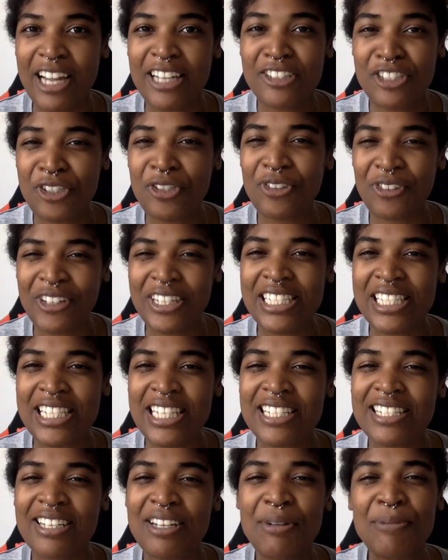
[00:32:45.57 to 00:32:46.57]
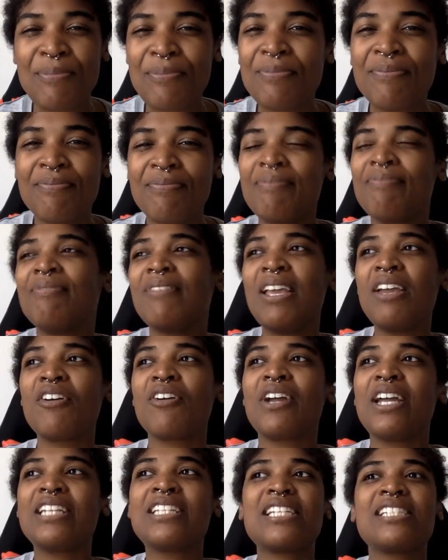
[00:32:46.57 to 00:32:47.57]
Due to racism.
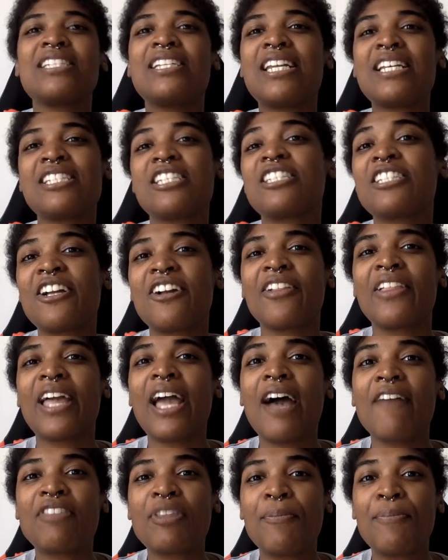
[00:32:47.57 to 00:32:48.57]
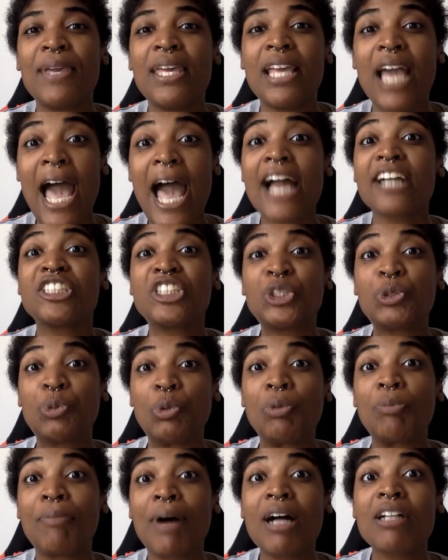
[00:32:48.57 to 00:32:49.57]
It doesn't necessarily have to be actual
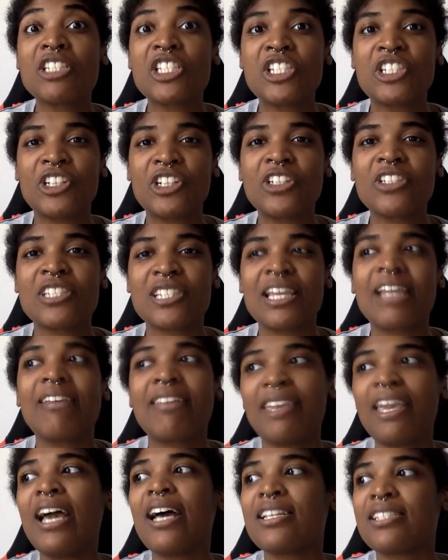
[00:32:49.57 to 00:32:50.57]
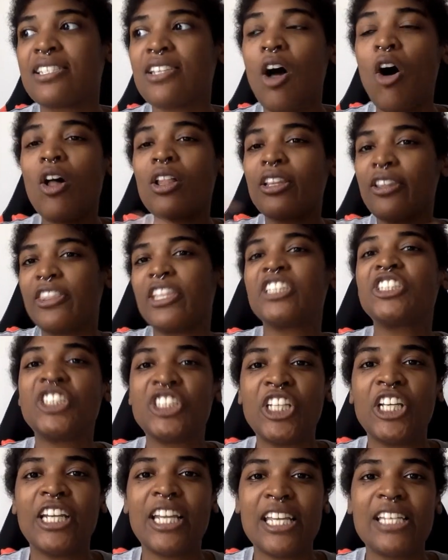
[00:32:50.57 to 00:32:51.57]
monsters. Like, yes, all of this
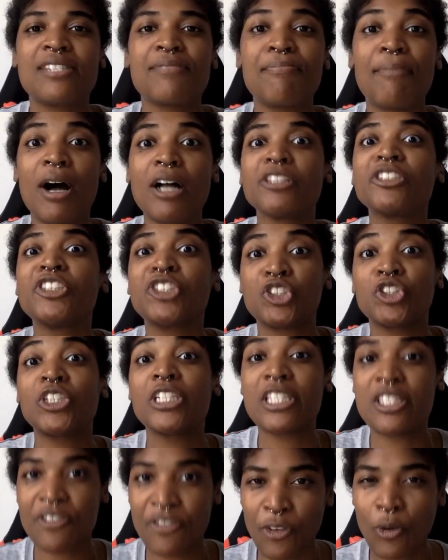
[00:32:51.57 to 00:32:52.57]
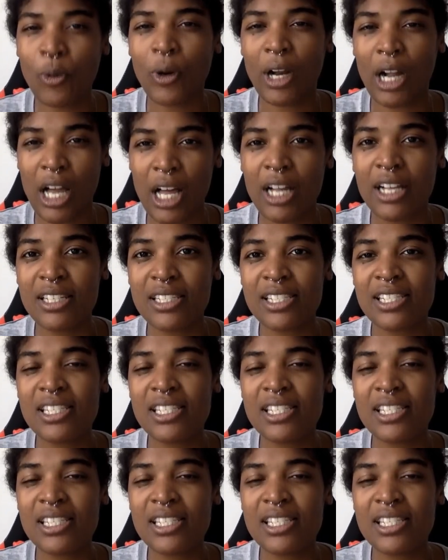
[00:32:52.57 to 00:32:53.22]
shit is monstrous for us.